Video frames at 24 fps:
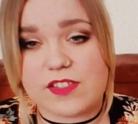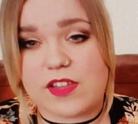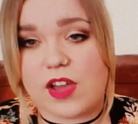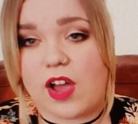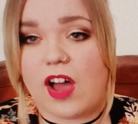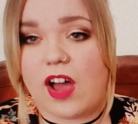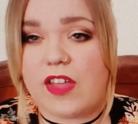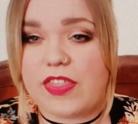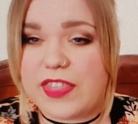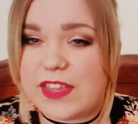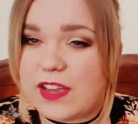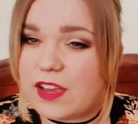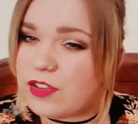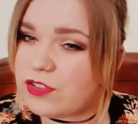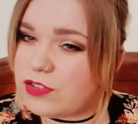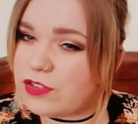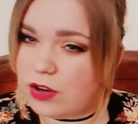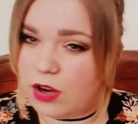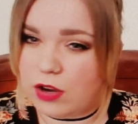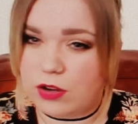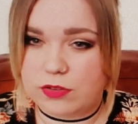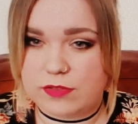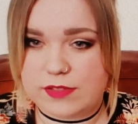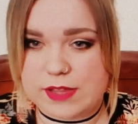So I think I'll do a
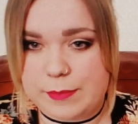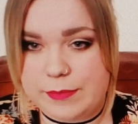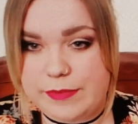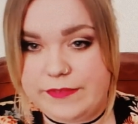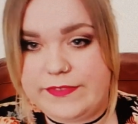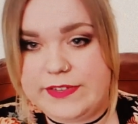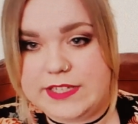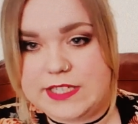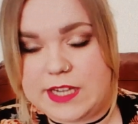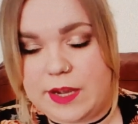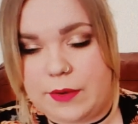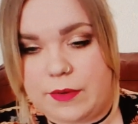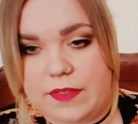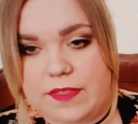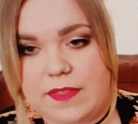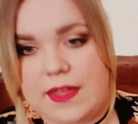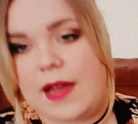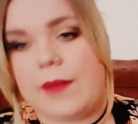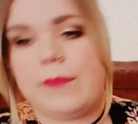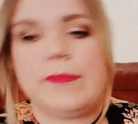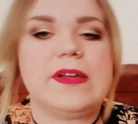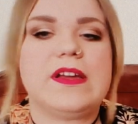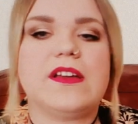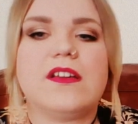whole separate video on
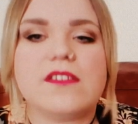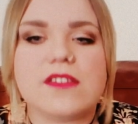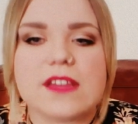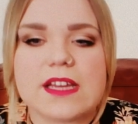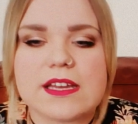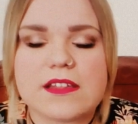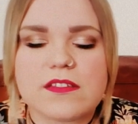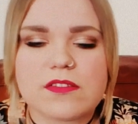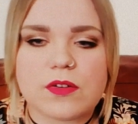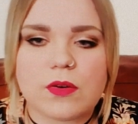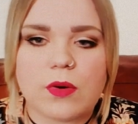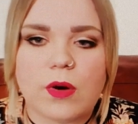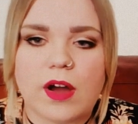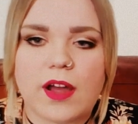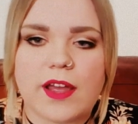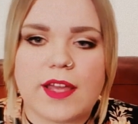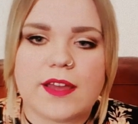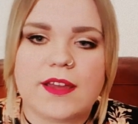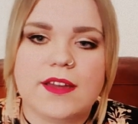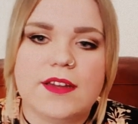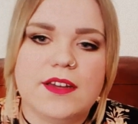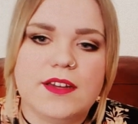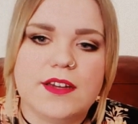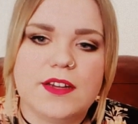that, because it is
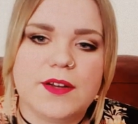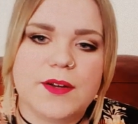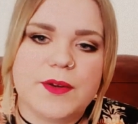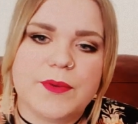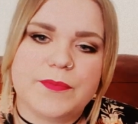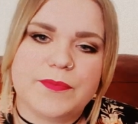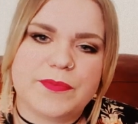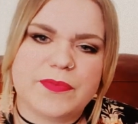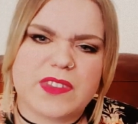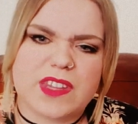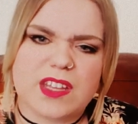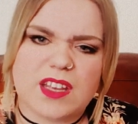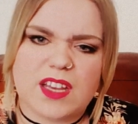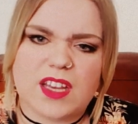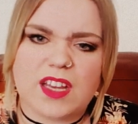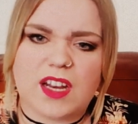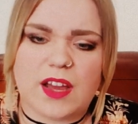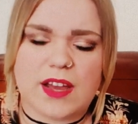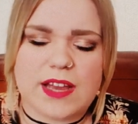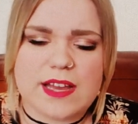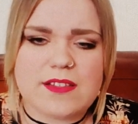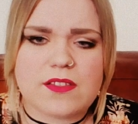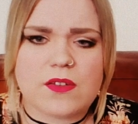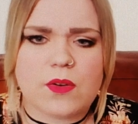quite
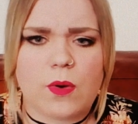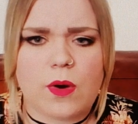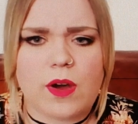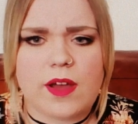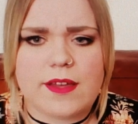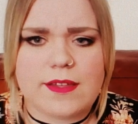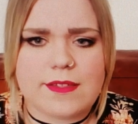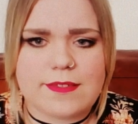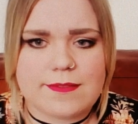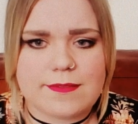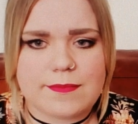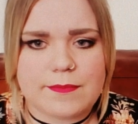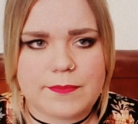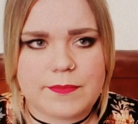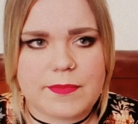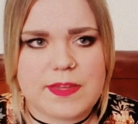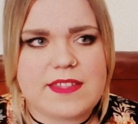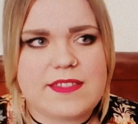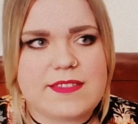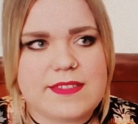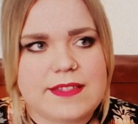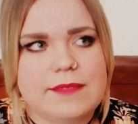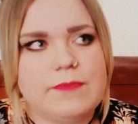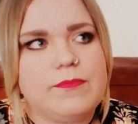a
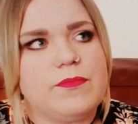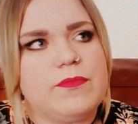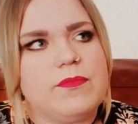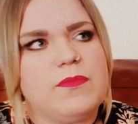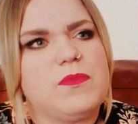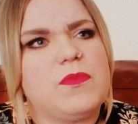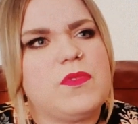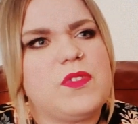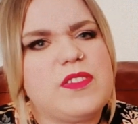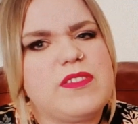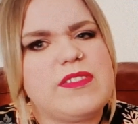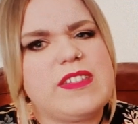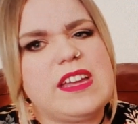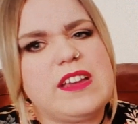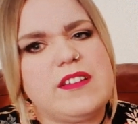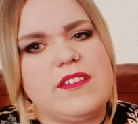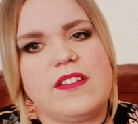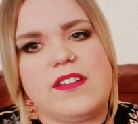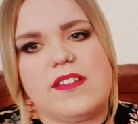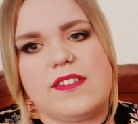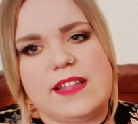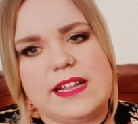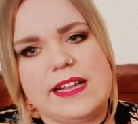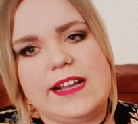
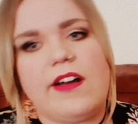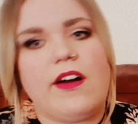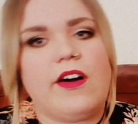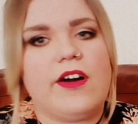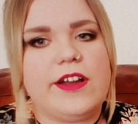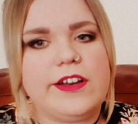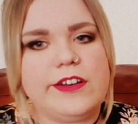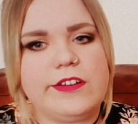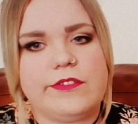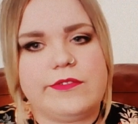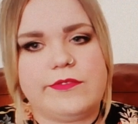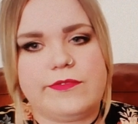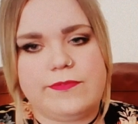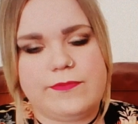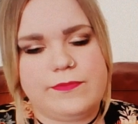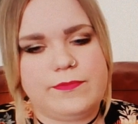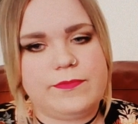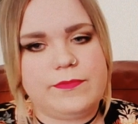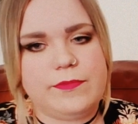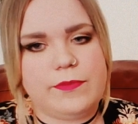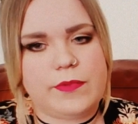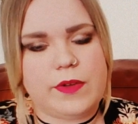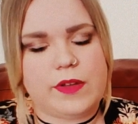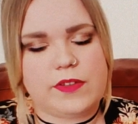seriously kind of
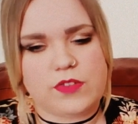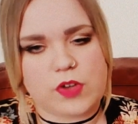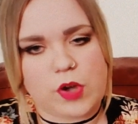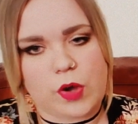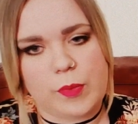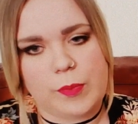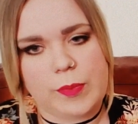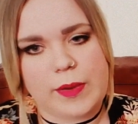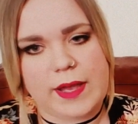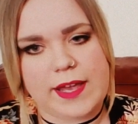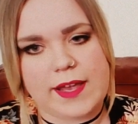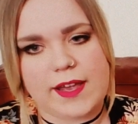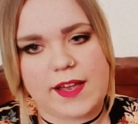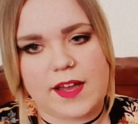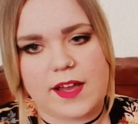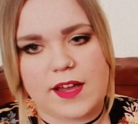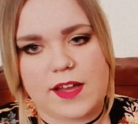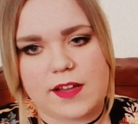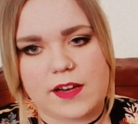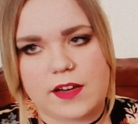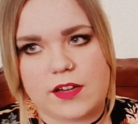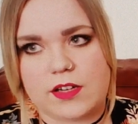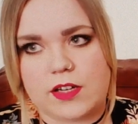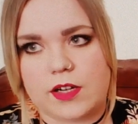topic,
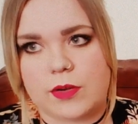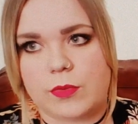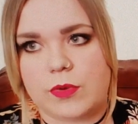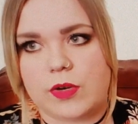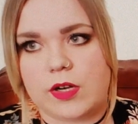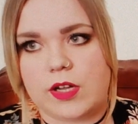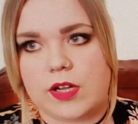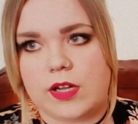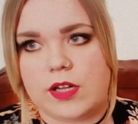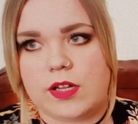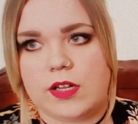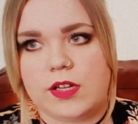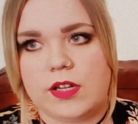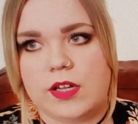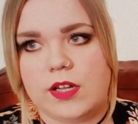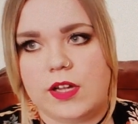and I don't want to